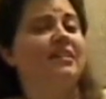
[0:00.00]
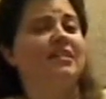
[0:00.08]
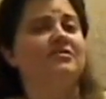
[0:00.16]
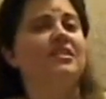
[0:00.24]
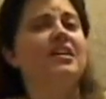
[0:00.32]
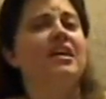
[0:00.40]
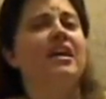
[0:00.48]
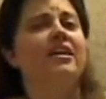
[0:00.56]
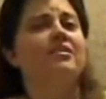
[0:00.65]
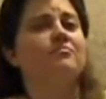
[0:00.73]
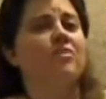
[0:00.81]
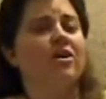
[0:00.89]
enough,
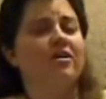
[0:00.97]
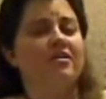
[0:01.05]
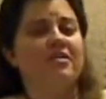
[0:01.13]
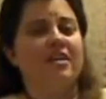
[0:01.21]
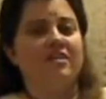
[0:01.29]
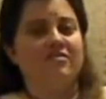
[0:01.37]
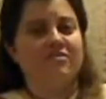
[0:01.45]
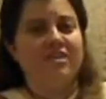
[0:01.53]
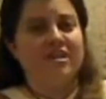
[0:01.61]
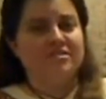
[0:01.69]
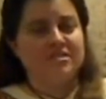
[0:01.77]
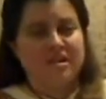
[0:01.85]
in Amarna, they have
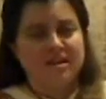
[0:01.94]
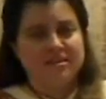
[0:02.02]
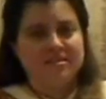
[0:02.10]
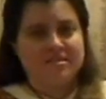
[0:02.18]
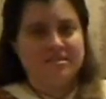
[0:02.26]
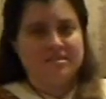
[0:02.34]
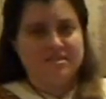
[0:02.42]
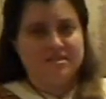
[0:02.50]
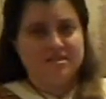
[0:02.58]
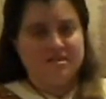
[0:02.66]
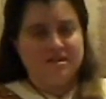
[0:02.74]
found skeletons